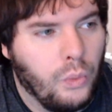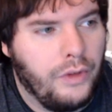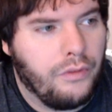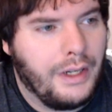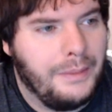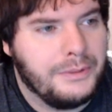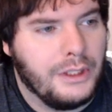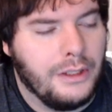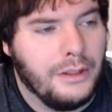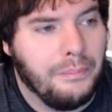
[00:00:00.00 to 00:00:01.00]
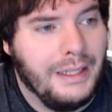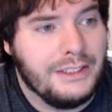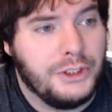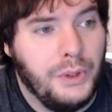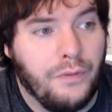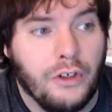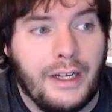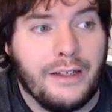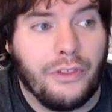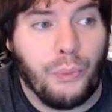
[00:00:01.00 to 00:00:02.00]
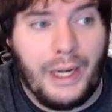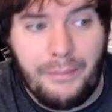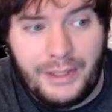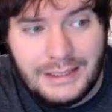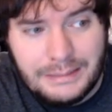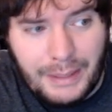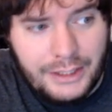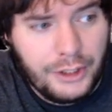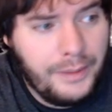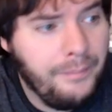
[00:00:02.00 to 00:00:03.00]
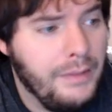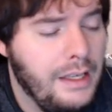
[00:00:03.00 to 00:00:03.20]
1-drops are best suited for like Thraben Inspector,